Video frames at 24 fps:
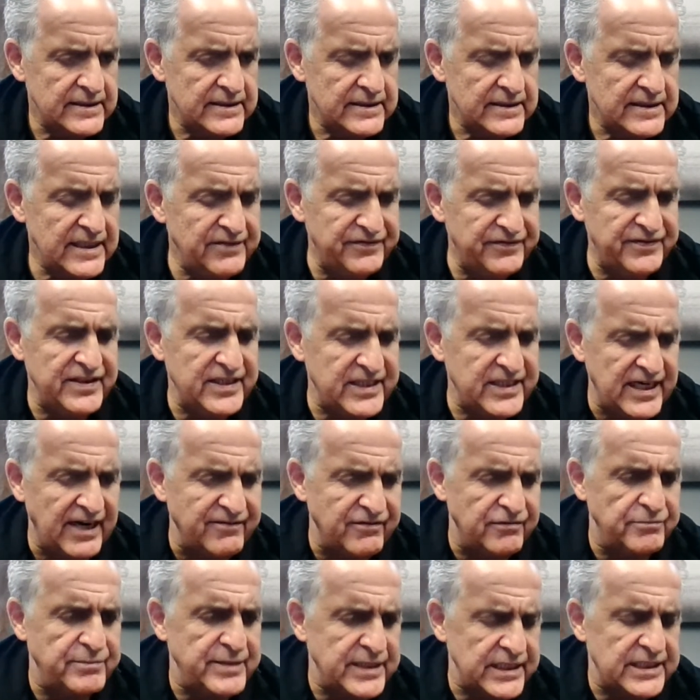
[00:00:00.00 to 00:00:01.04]
if the
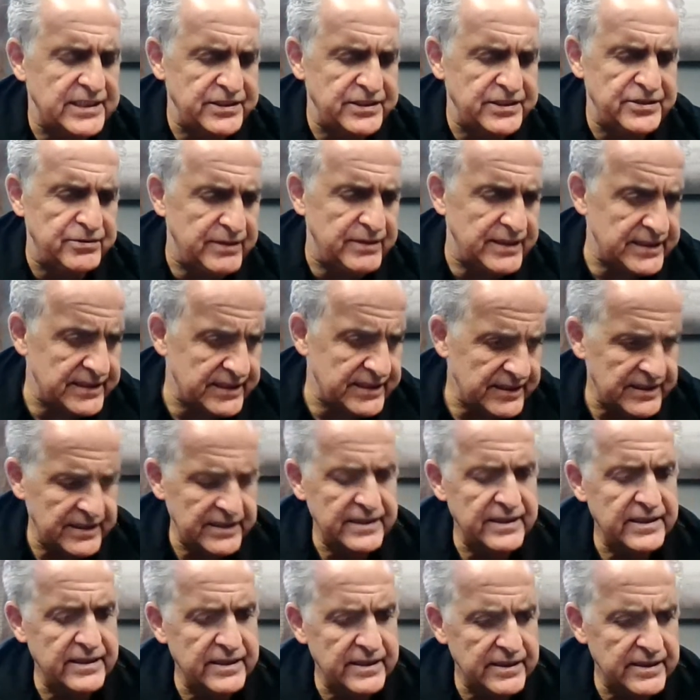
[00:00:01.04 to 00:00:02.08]
government can do it,
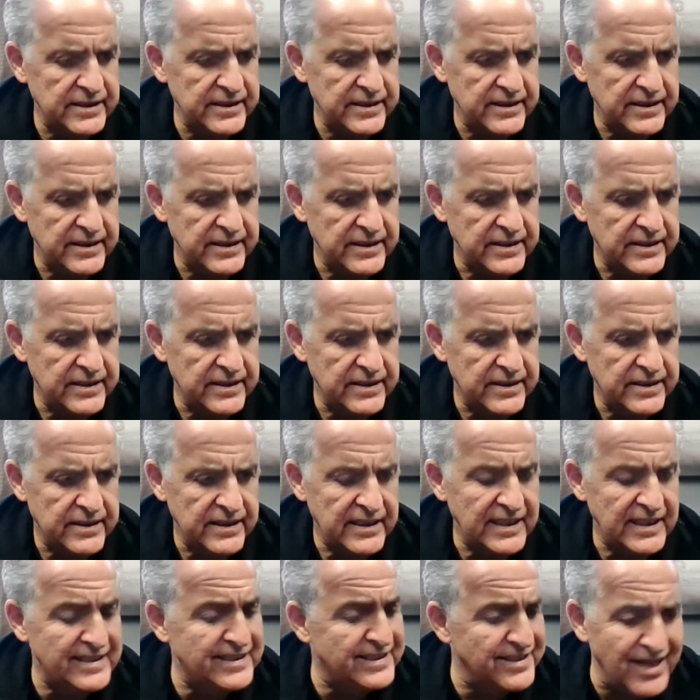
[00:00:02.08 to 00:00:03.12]

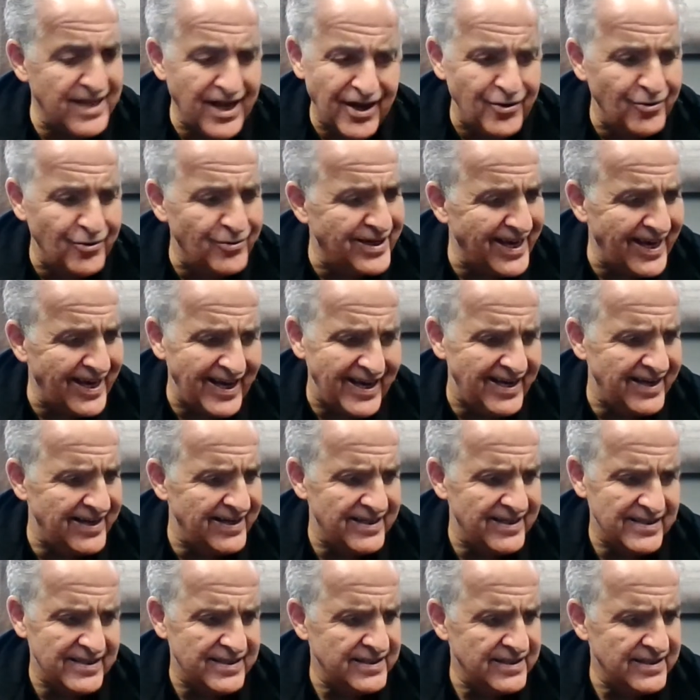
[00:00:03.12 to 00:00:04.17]
it's not okay.
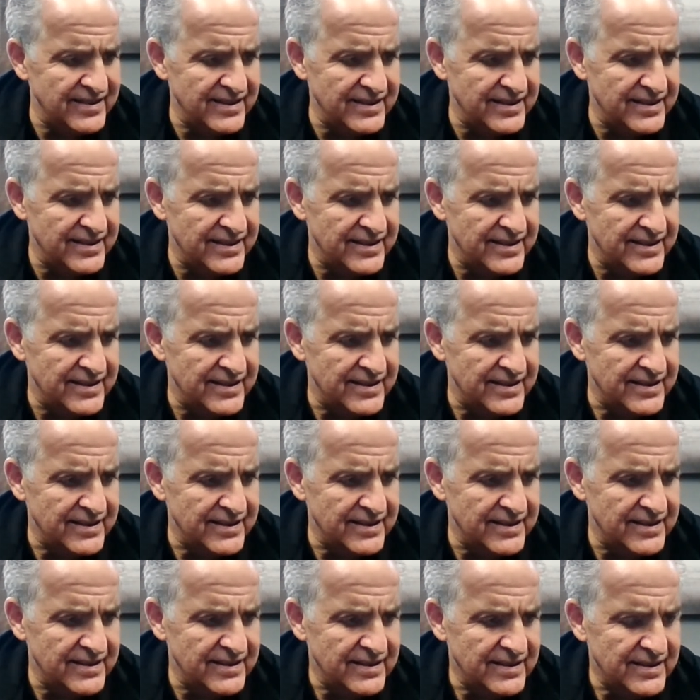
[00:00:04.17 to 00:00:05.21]

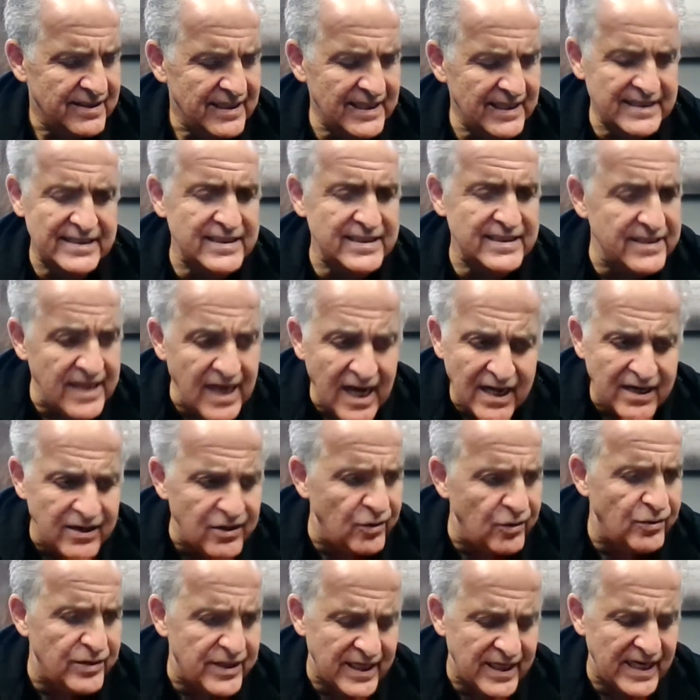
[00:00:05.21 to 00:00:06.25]
It's not
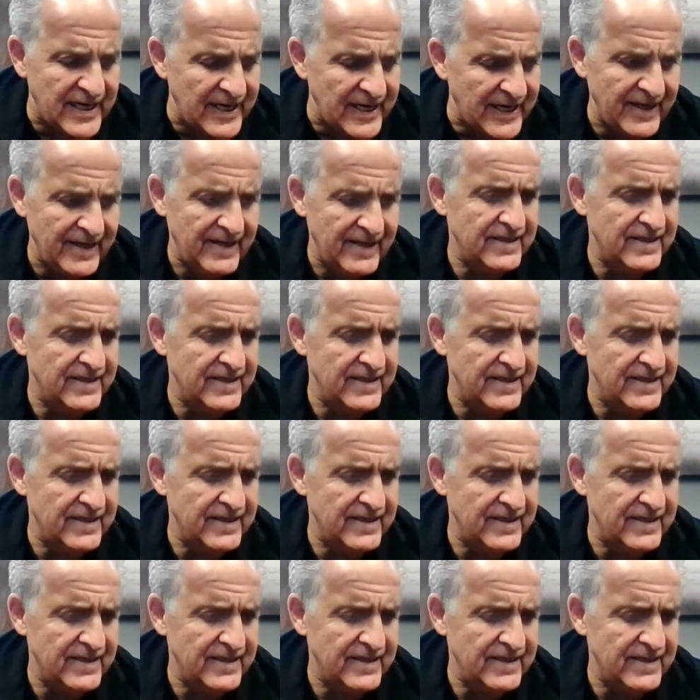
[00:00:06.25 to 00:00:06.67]
okay.